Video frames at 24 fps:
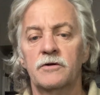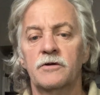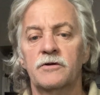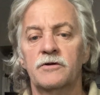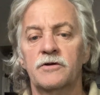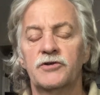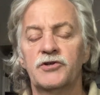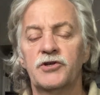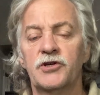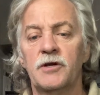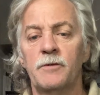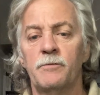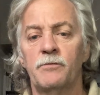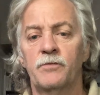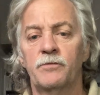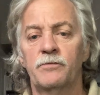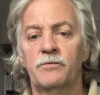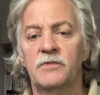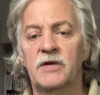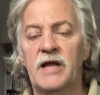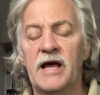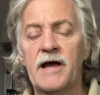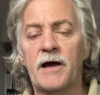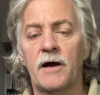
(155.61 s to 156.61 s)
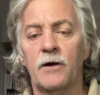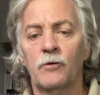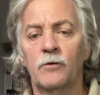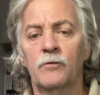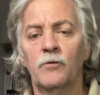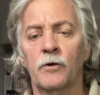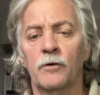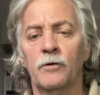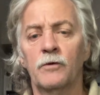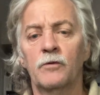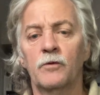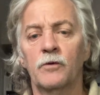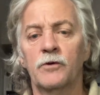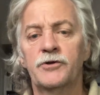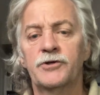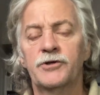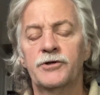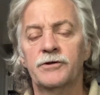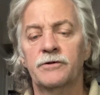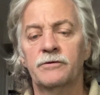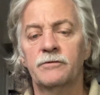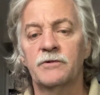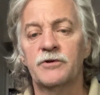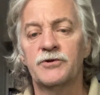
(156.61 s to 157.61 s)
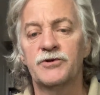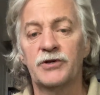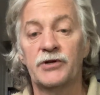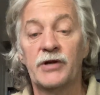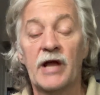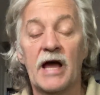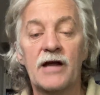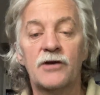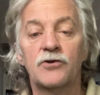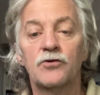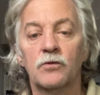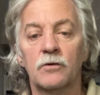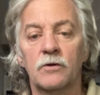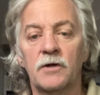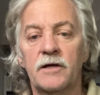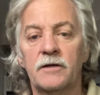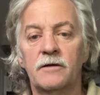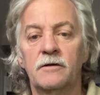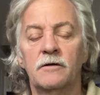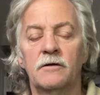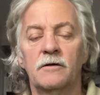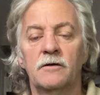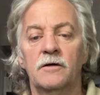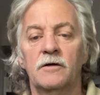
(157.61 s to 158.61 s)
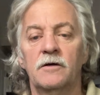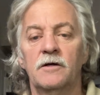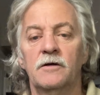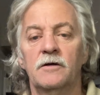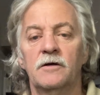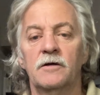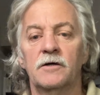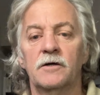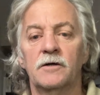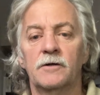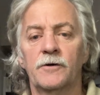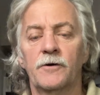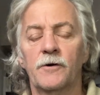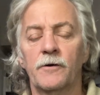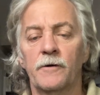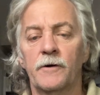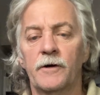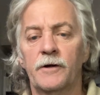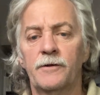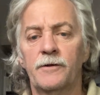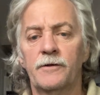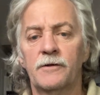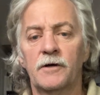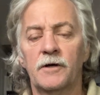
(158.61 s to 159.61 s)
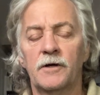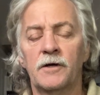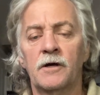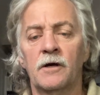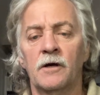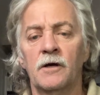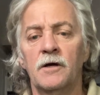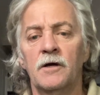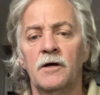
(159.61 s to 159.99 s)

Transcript: seep down, which is a natural occurring thing.